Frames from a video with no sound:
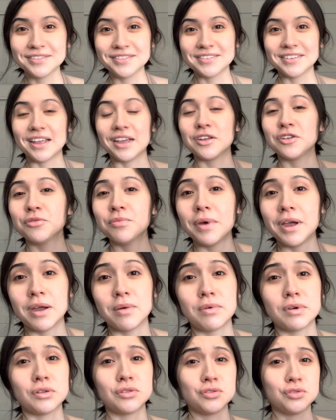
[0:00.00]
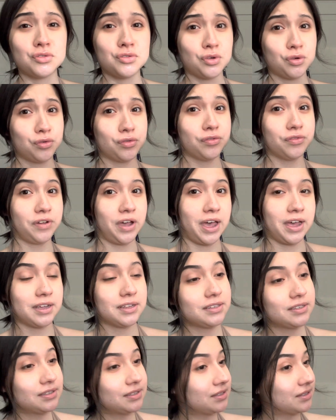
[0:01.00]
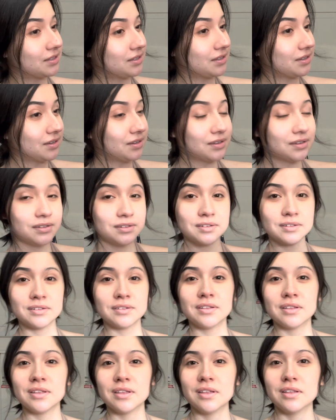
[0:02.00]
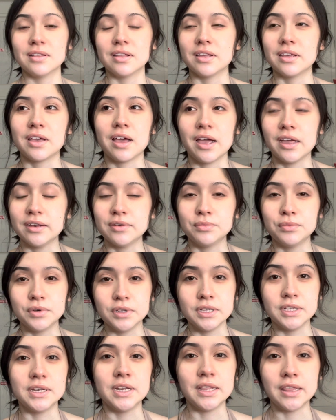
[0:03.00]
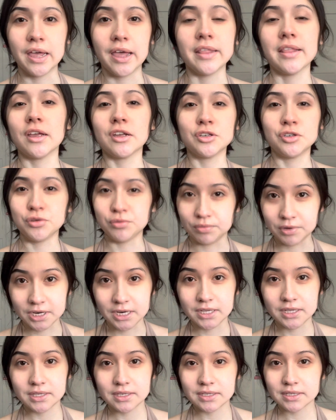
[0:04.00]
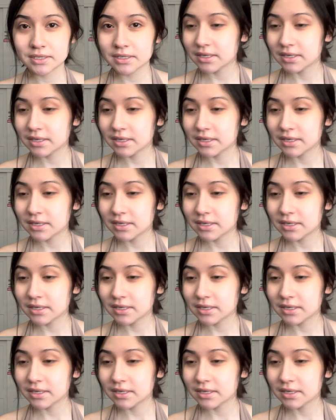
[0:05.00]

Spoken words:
I do my eyebrows so fast. Like, I really did that in like 2 minutes.